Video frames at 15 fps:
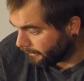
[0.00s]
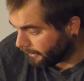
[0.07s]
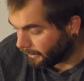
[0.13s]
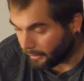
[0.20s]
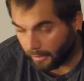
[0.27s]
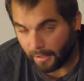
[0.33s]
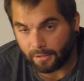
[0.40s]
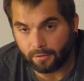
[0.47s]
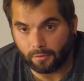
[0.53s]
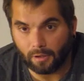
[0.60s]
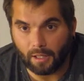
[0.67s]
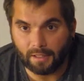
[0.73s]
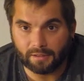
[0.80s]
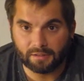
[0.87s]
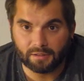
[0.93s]
the
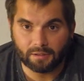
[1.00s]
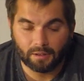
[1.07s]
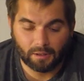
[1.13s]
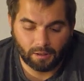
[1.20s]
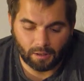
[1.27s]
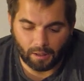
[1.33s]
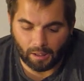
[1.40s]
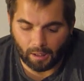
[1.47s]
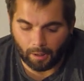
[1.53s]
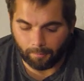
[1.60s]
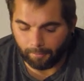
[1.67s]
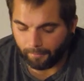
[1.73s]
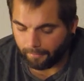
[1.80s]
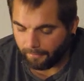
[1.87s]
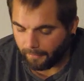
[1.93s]
electrolytes,
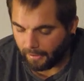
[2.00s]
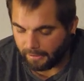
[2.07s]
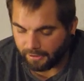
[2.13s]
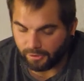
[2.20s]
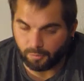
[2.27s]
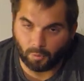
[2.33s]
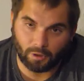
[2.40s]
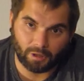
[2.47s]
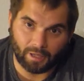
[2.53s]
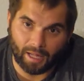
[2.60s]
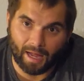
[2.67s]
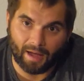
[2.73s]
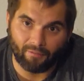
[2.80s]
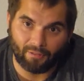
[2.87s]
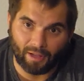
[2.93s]
um, I just wanted to
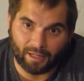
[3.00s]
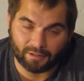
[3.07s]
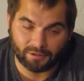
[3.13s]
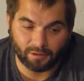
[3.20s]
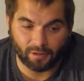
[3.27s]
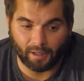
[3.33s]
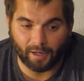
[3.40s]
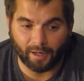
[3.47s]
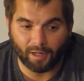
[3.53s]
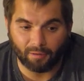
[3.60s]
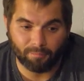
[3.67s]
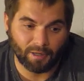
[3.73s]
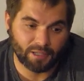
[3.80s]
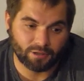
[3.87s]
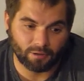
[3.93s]
have that so that I
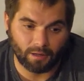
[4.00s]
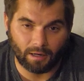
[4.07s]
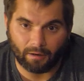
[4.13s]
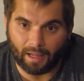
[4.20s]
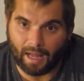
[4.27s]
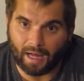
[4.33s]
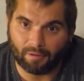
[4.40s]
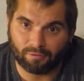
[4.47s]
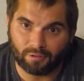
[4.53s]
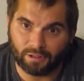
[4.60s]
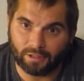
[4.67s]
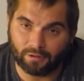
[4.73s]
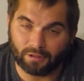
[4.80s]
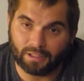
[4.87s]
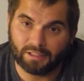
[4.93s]
could measure out a half
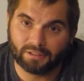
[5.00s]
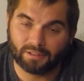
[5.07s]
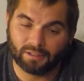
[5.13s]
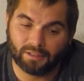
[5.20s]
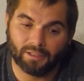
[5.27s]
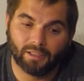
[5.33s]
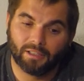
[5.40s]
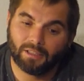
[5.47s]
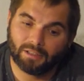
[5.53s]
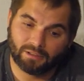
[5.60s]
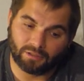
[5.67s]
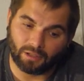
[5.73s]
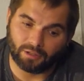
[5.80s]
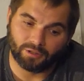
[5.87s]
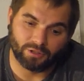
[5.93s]
liter easily.
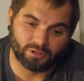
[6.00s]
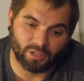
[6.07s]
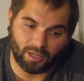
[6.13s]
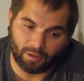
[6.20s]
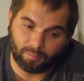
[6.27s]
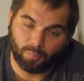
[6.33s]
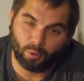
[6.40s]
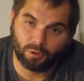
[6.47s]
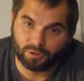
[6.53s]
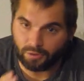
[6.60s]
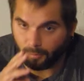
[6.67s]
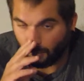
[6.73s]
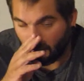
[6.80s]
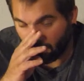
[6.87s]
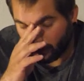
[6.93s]
So I just like pour
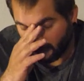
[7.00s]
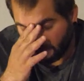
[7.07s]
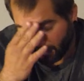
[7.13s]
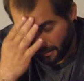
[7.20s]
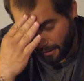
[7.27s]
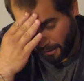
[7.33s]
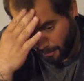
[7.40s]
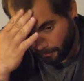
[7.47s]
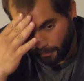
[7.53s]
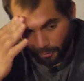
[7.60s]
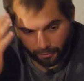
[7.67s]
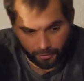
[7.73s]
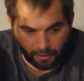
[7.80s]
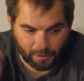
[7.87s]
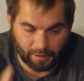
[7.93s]
some water in there,
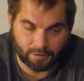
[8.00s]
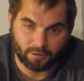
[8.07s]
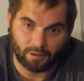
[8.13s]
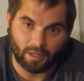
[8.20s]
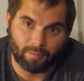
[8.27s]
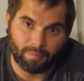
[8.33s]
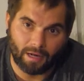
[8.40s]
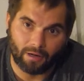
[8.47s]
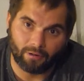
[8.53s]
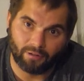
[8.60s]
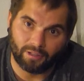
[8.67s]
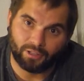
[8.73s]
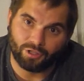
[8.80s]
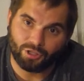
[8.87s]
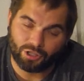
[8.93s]
put the electrolyte powder
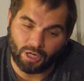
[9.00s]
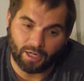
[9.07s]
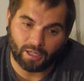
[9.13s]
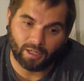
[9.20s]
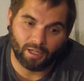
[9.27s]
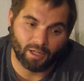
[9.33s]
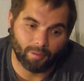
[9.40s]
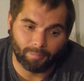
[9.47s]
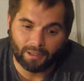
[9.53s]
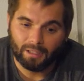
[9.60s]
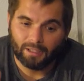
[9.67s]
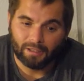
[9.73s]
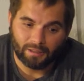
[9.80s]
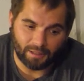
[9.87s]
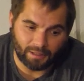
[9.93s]
in, shake it up,
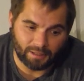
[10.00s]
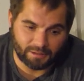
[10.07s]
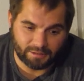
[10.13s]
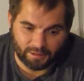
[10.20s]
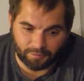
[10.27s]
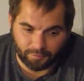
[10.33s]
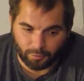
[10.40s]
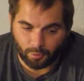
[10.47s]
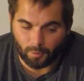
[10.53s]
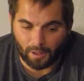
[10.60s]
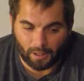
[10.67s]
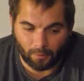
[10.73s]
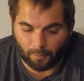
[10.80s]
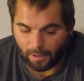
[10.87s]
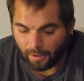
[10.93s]
let it sit for a
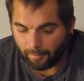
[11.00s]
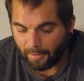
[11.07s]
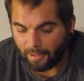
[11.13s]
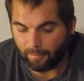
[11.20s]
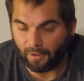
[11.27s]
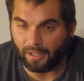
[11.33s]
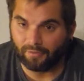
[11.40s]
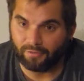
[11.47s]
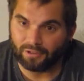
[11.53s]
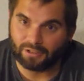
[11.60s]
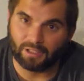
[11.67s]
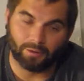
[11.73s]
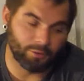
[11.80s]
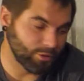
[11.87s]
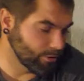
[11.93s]
while while I made breakfast,
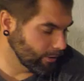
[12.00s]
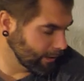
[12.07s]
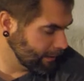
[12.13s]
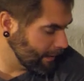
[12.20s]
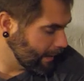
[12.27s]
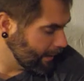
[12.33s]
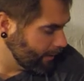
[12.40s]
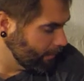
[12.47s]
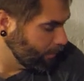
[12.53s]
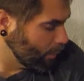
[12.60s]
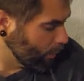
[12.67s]
and I would drink that in the